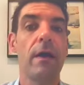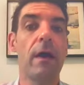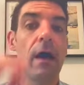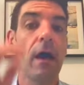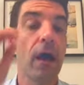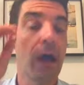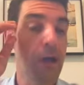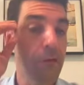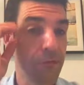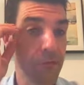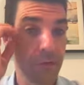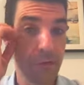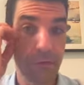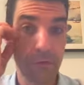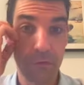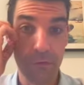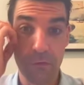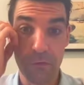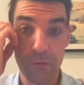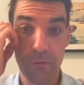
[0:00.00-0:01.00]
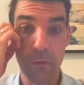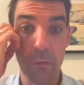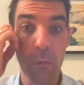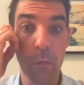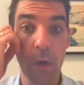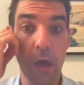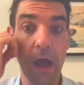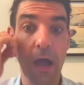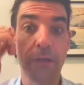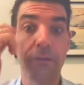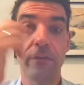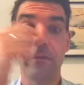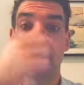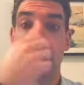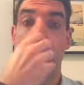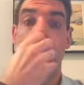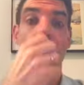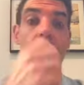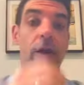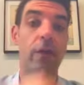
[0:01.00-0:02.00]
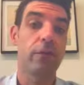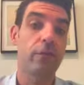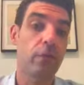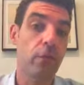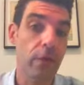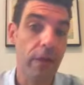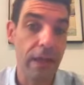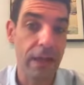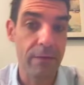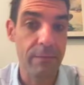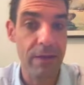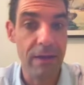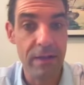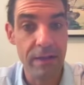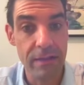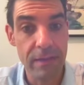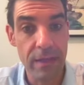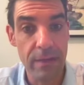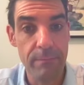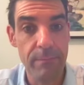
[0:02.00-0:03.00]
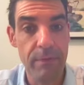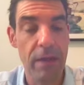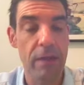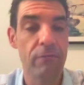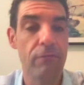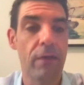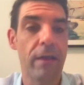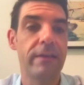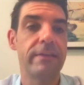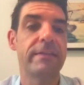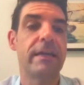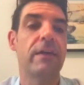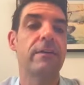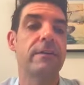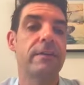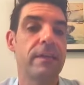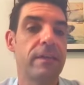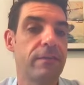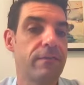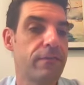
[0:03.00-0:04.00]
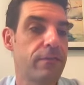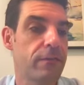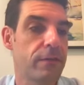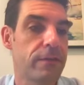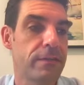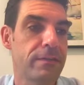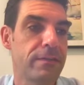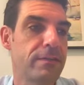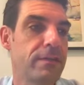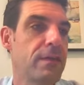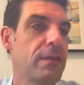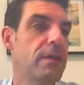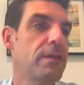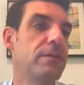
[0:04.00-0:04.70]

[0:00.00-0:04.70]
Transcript: for these students to watch a short animated clip and write down an inference.